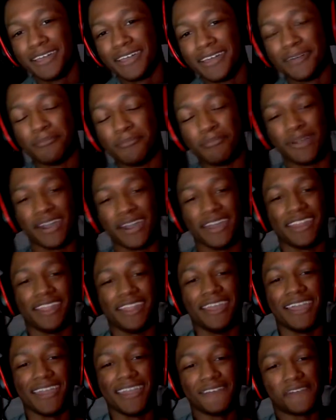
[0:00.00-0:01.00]
But
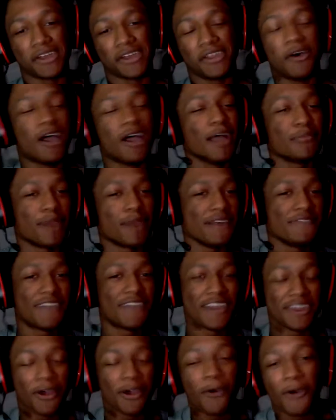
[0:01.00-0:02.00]
if I don't have my
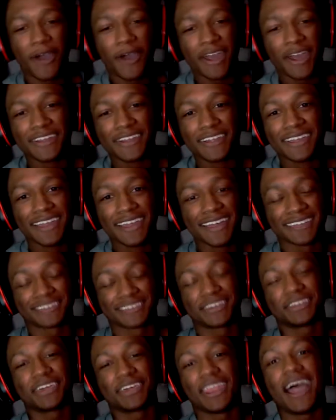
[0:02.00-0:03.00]
fan on, it's
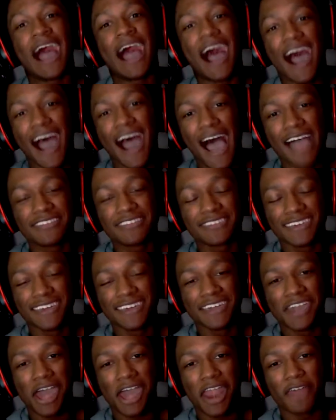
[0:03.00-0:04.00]
gonna get hot.
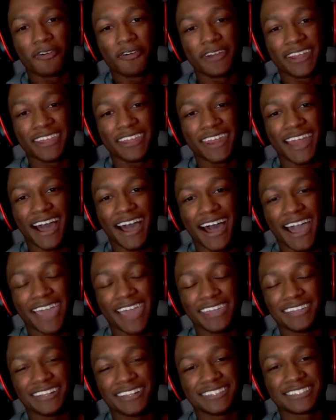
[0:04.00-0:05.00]
I don't want to get hot,
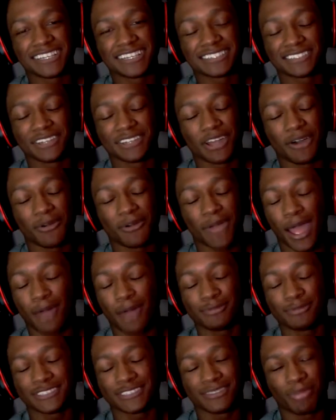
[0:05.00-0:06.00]
and it's just you know I'm
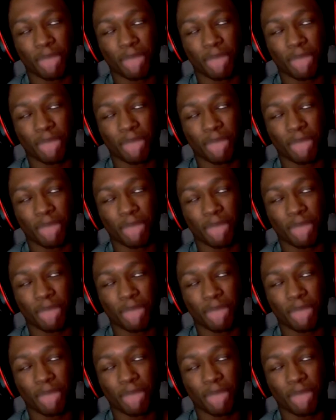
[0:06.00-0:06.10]
just.